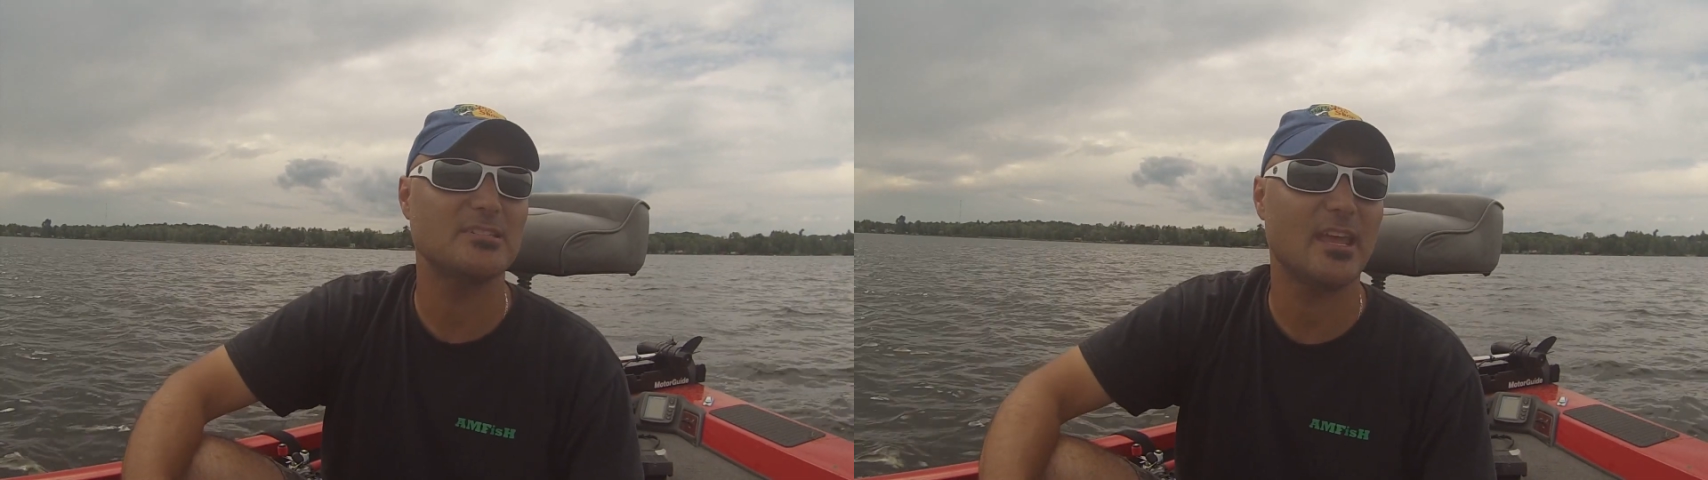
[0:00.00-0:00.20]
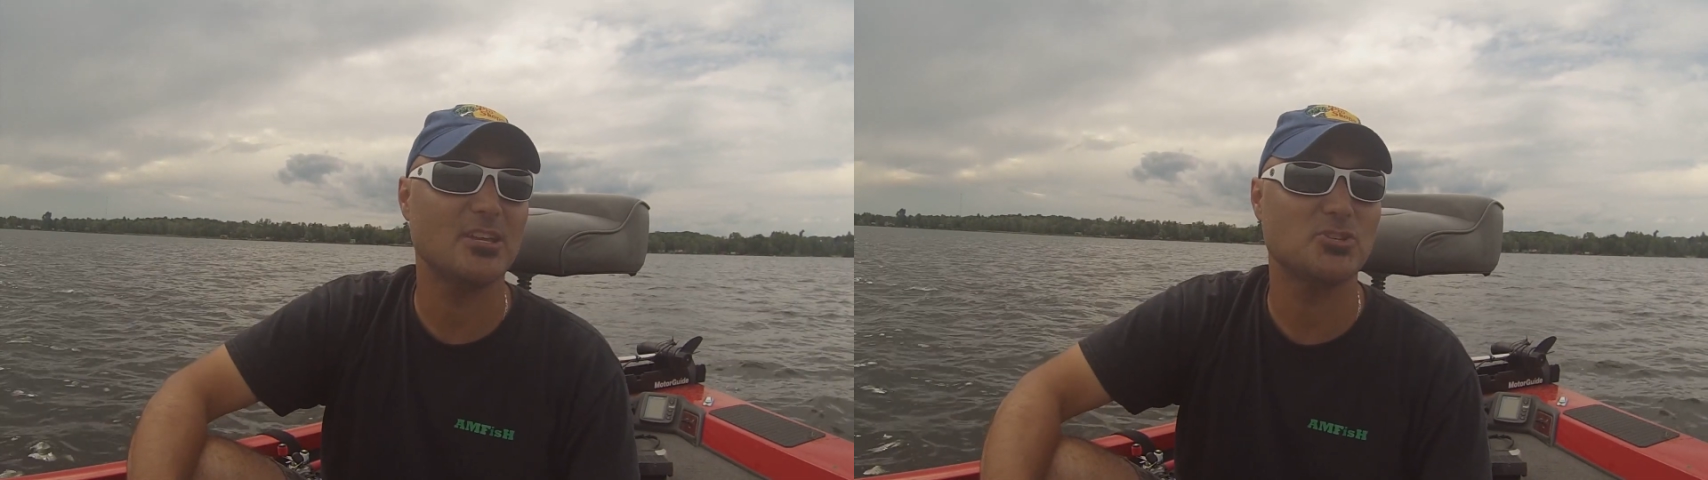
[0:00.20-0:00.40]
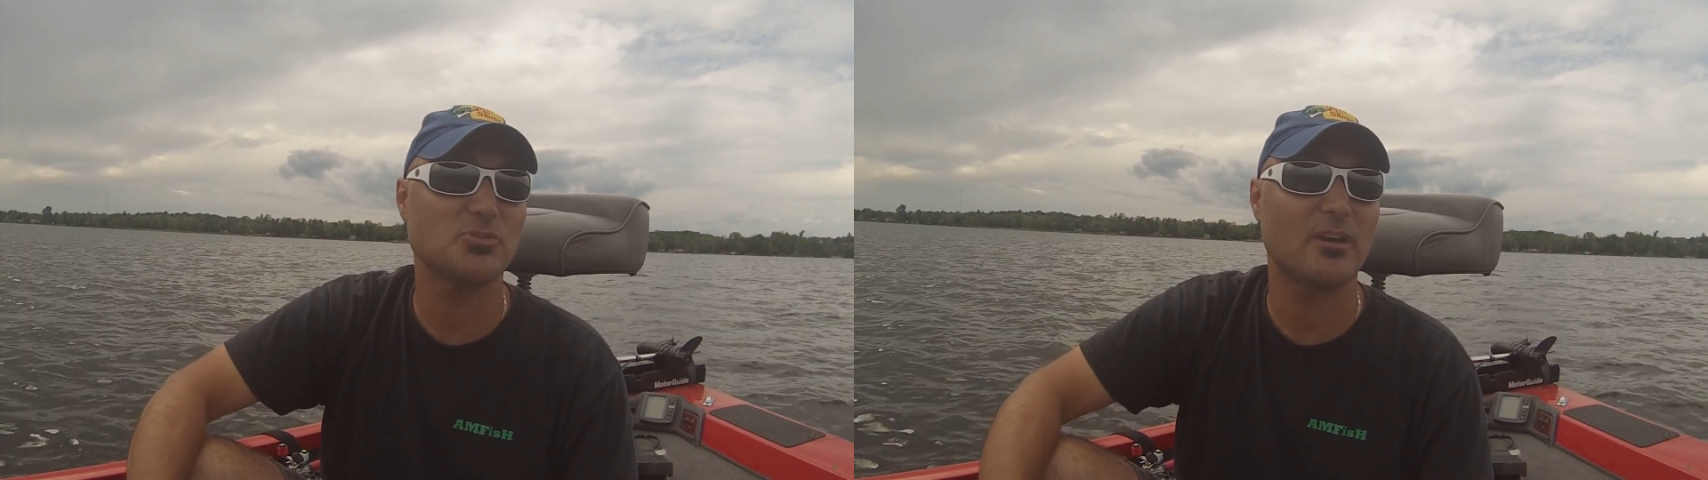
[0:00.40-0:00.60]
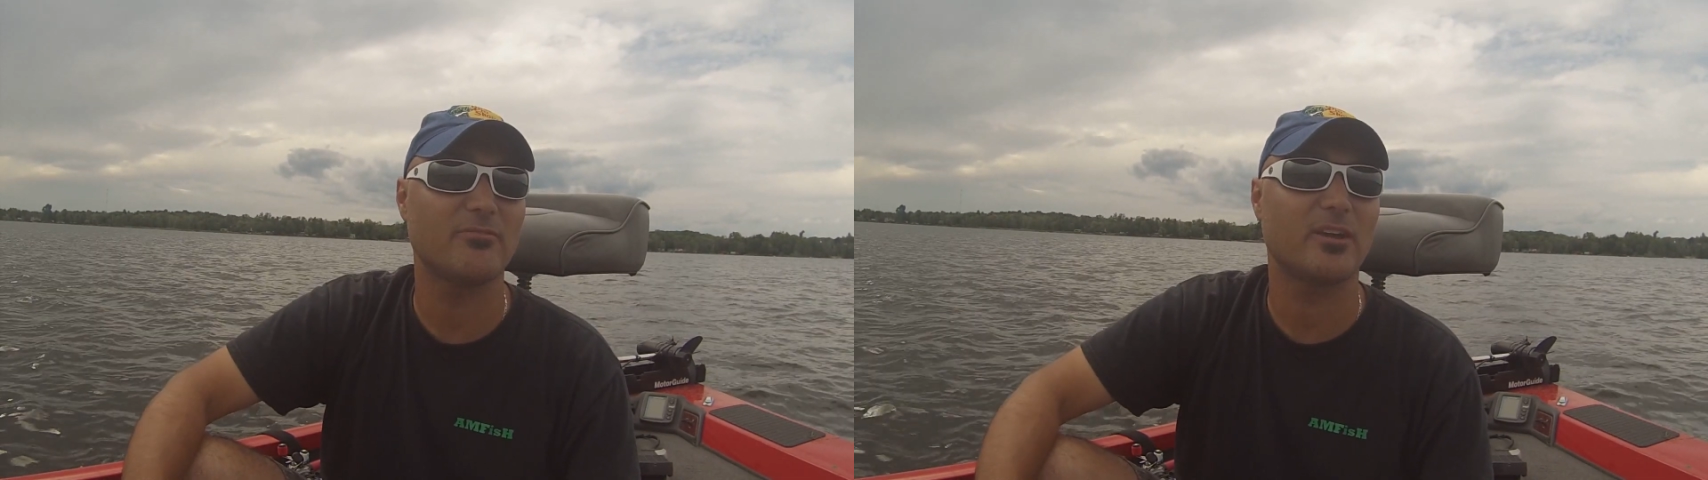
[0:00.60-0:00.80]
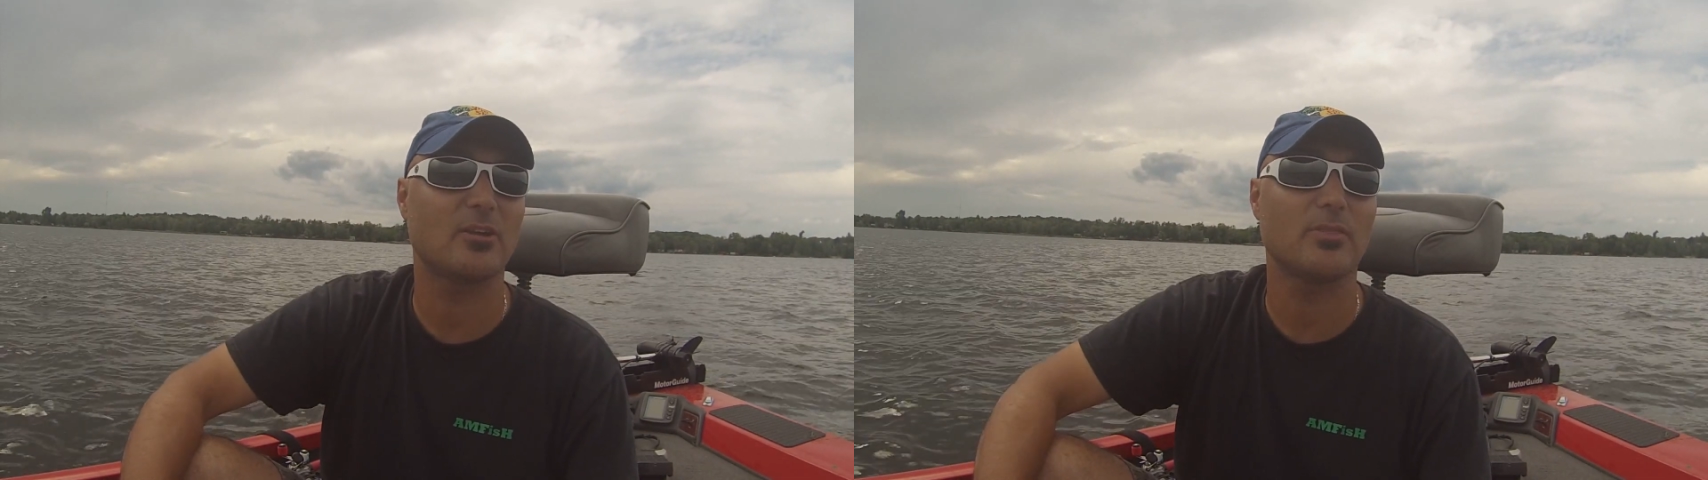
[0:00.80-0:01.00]
stage and try and
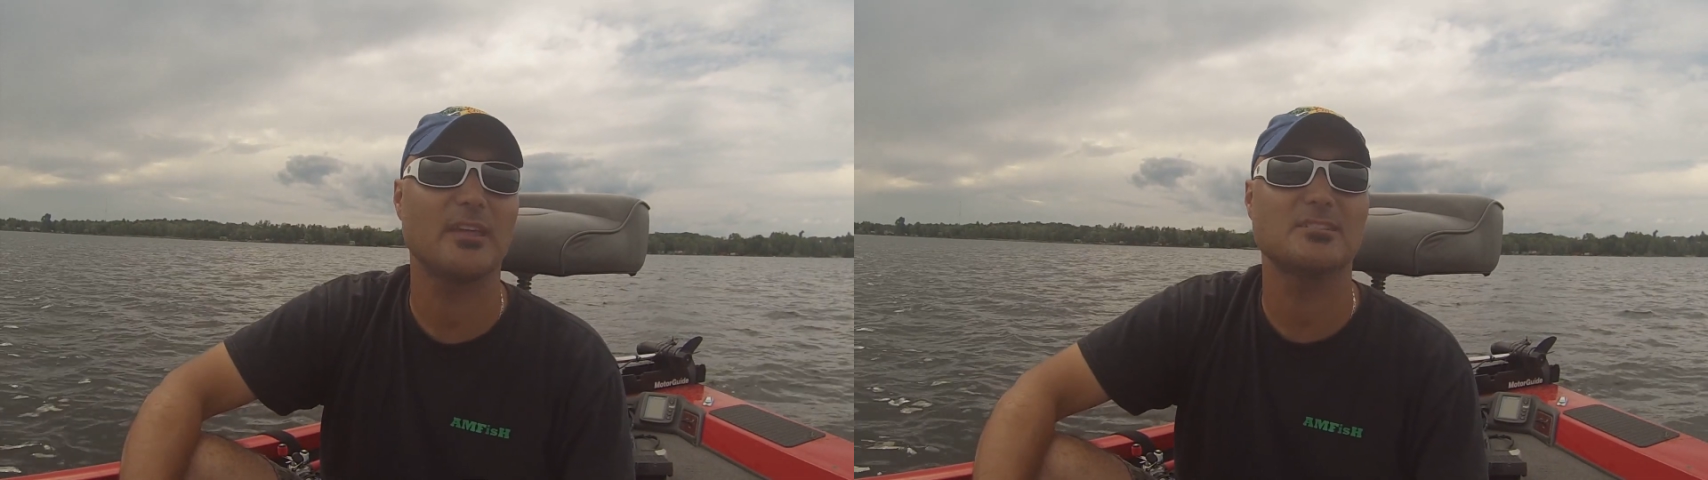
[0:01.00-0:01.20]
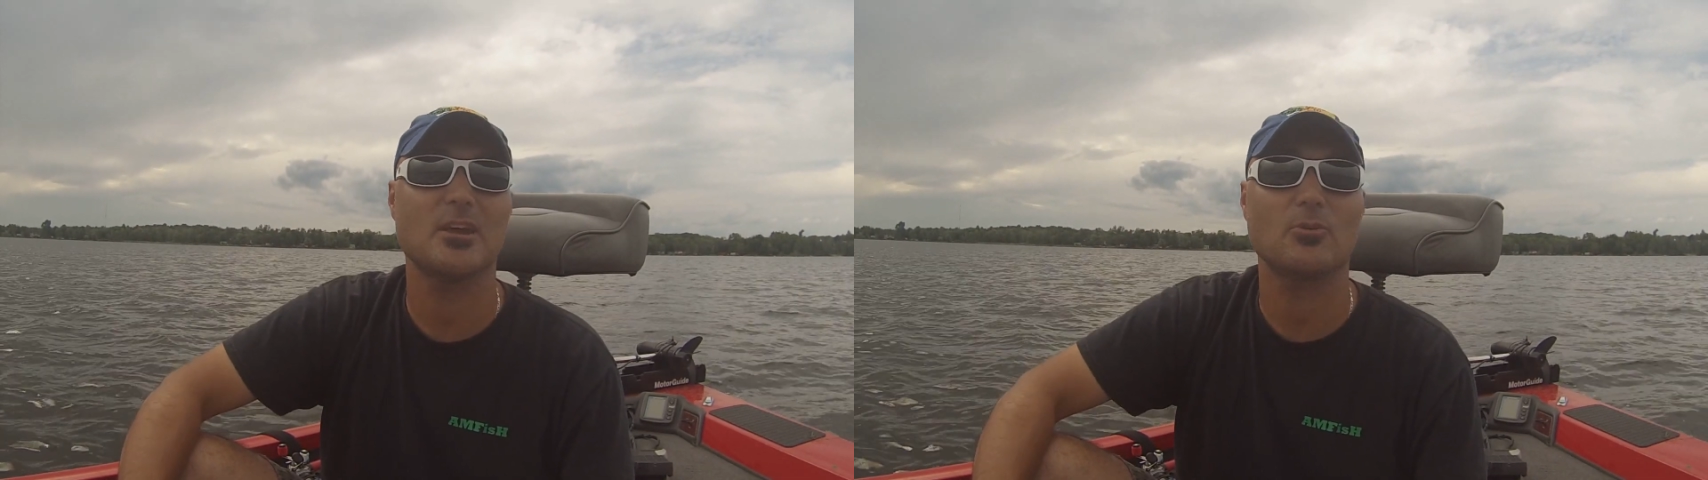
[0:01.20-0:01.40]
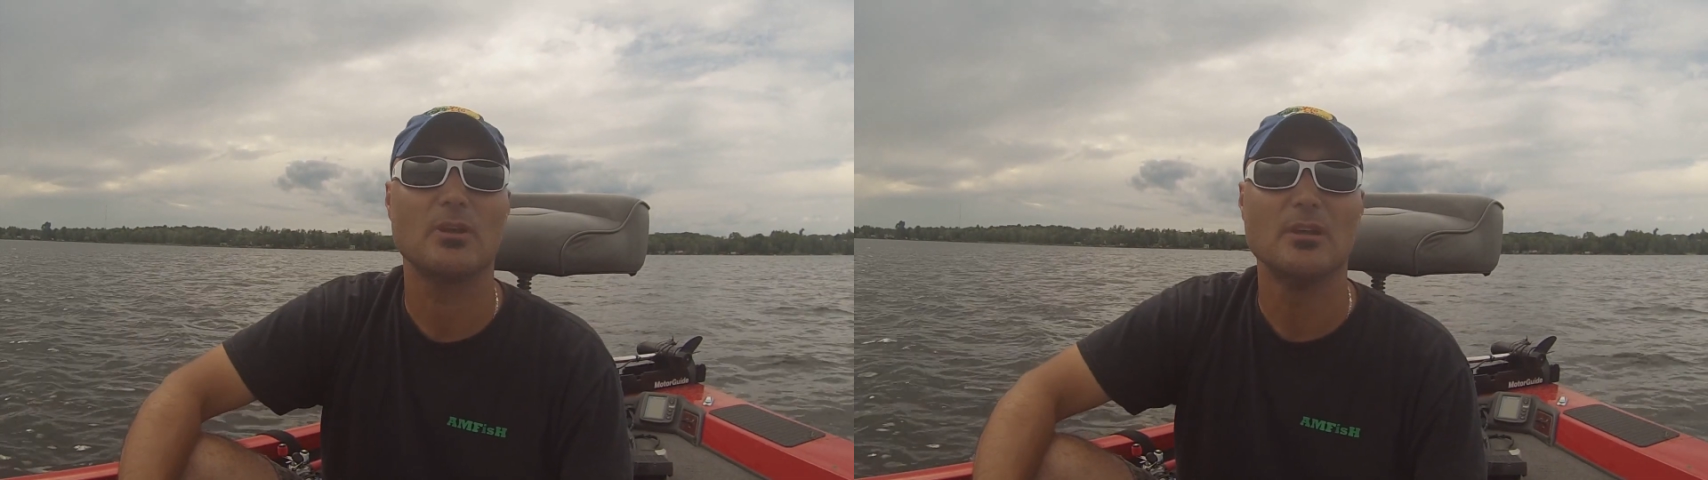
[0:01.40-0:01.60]
figure things out.